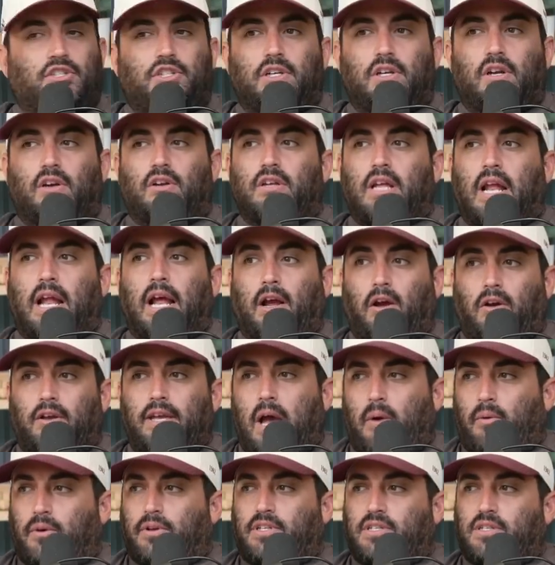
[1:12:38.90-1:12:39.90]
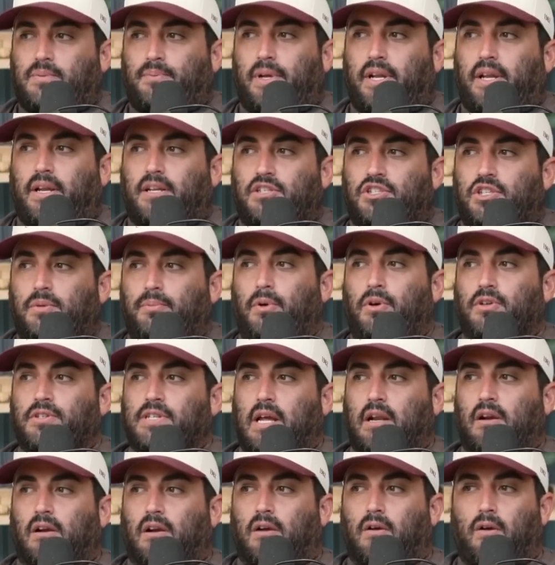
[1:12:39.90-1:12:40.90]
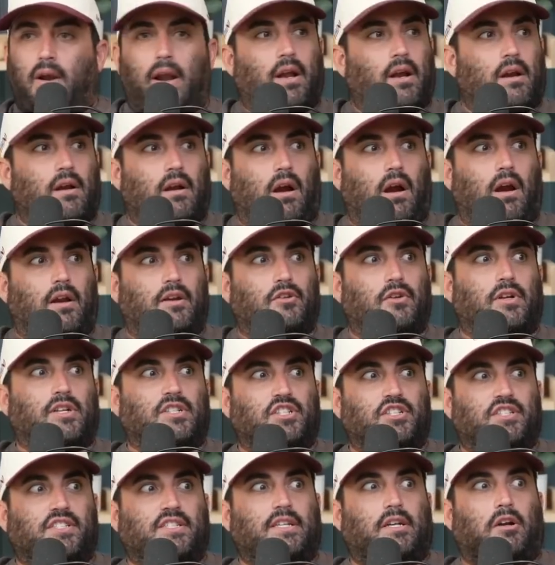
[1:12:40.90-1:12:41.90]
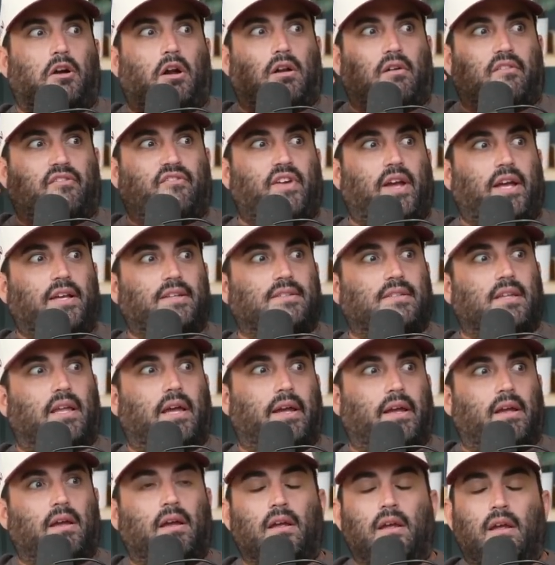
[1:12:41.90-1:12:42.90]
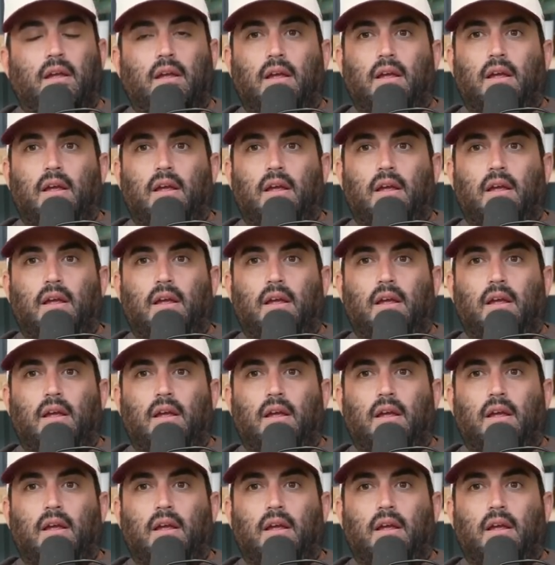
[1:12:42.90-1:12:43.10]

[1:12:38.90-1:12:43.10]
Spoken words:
And I go, yeah, we split it. And she pulls out her credit card. You could just see her on her face like,